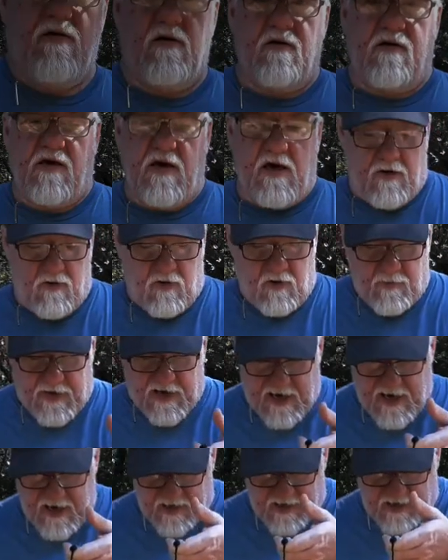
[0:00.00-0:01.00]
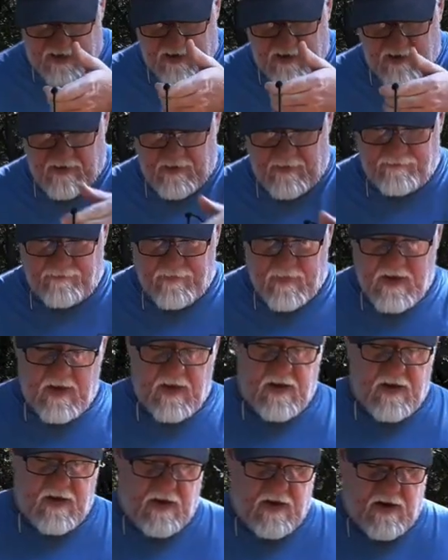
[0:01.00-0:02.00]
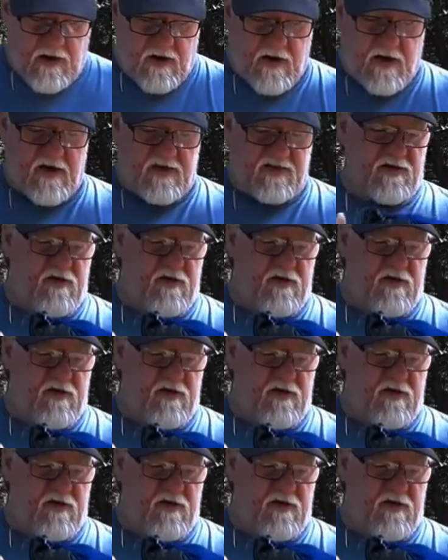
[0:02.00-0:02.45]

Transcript: Okay, we're back. All right,